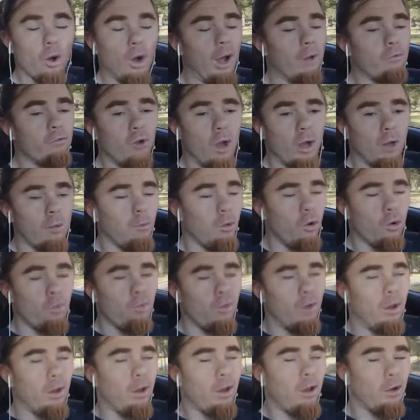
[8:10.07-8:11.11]
I've tried to
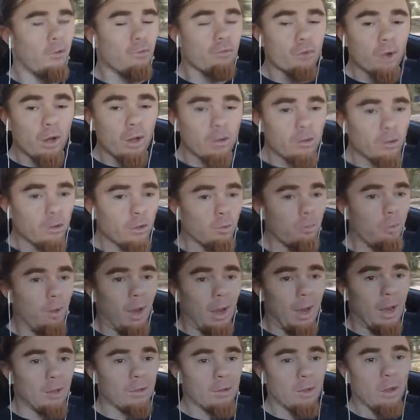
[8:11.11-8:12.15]
motivate friends in the
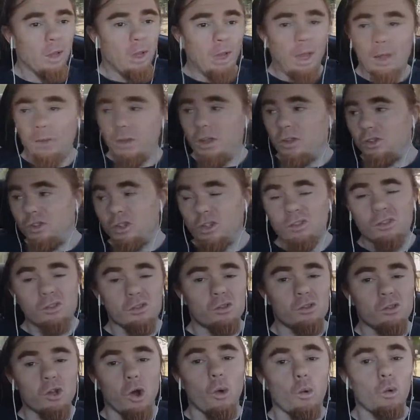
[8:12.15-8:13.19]
past and they just
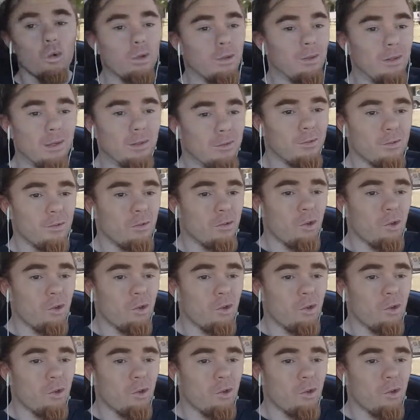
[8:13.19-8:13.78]
don't listen.